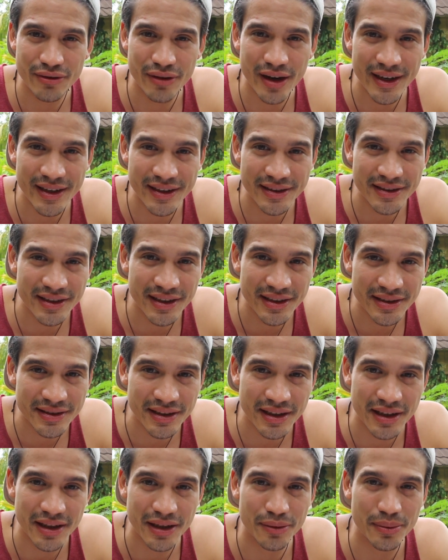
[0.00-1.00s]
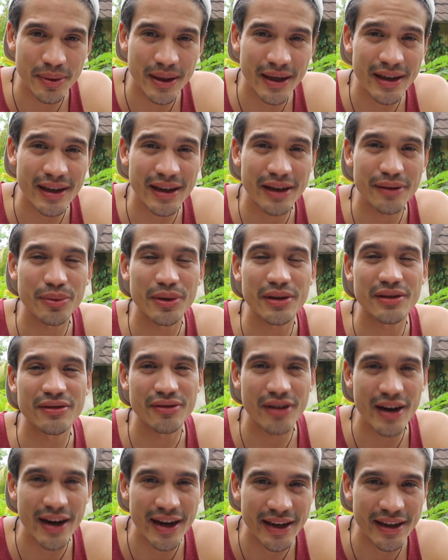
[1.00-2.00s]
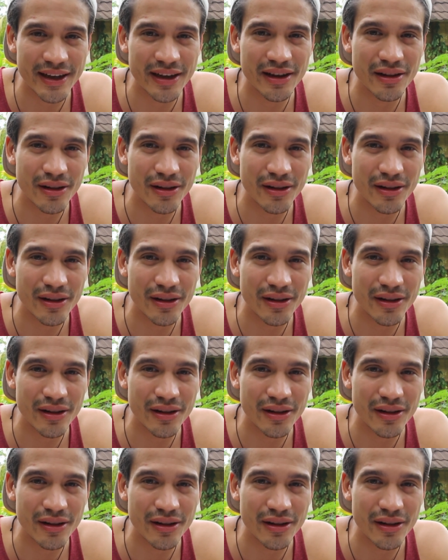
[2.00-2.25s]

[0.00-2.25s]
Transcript: rainy season in a way, it was raining